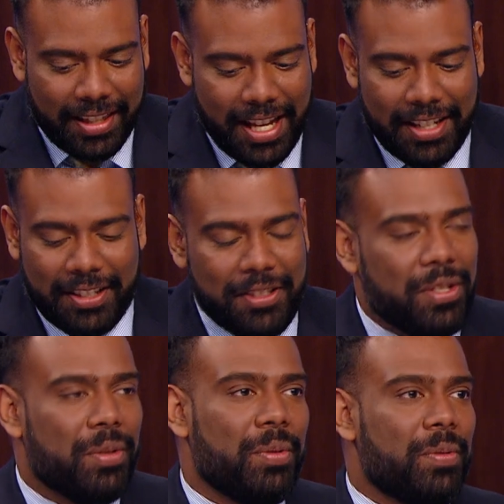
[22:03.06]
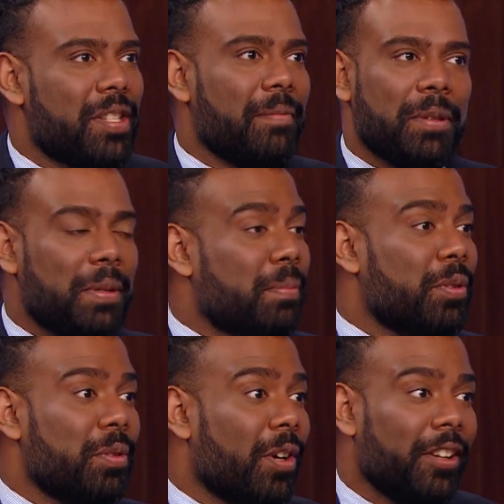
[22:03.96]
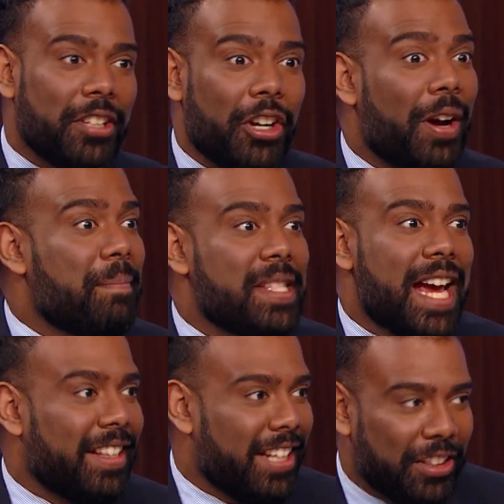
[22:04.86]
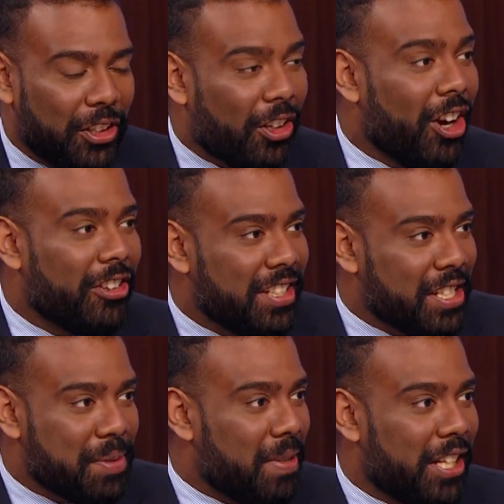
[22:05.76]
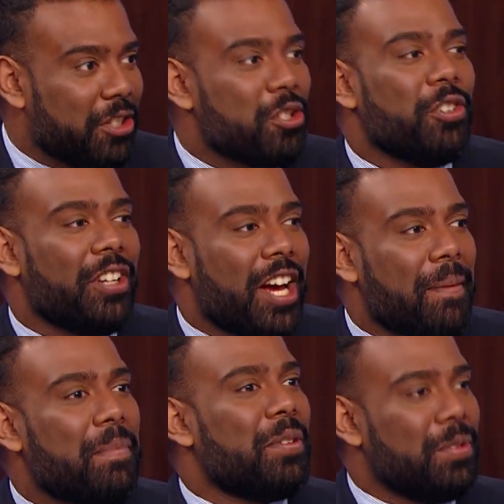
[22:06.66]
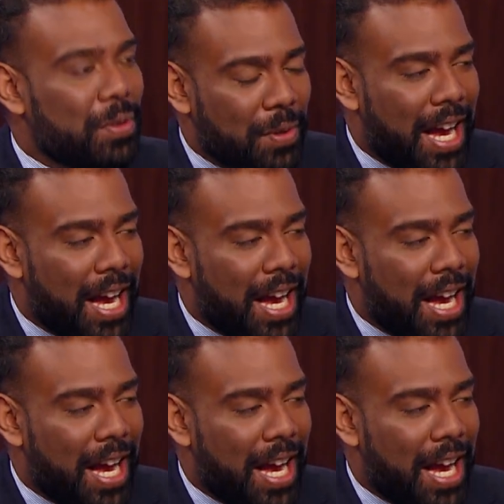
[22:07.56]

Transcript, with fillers: then to some of the people who are, you know, upset that their garden is being chewed up, who